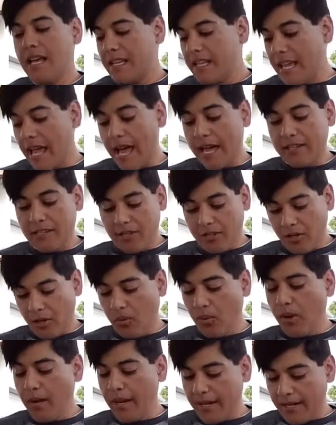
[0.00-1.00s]
Yeah, you know
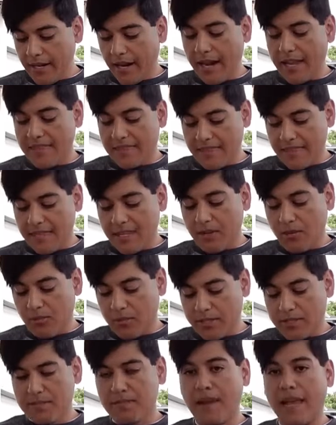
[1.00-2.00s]
what? I think it
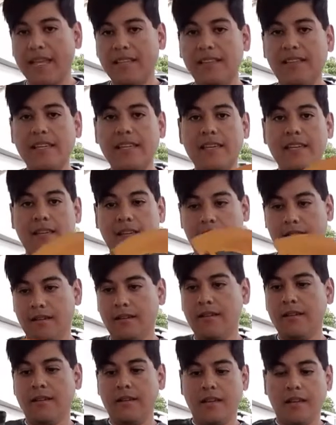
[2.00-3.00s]
was mainly
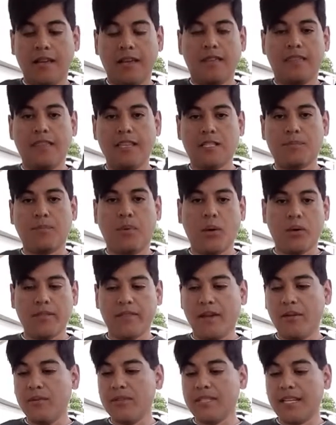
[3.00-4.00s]
this part
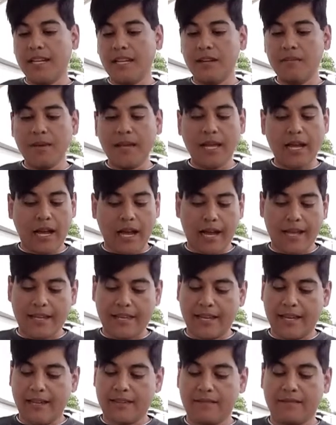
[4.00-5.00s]
that was hitting me. I
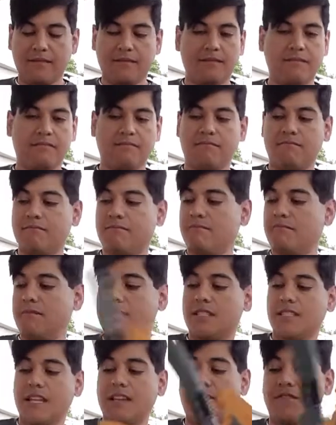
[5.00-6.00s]
can't
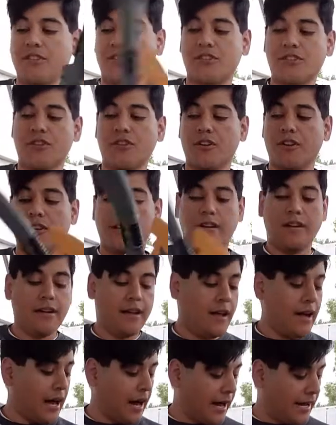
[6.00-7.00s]
say for sure.
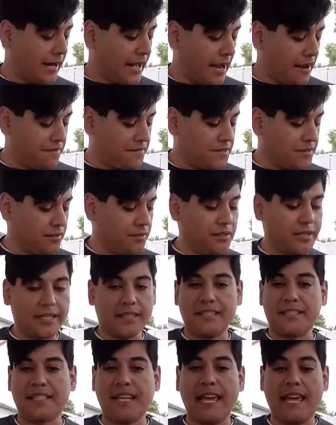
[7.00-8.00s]
I'd have to look at
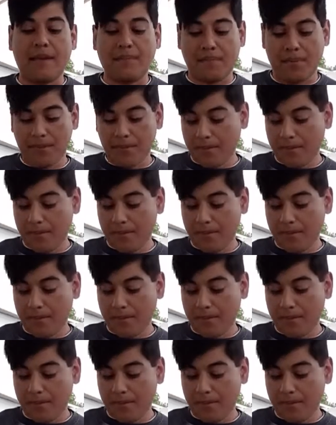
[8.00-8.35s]
the tape.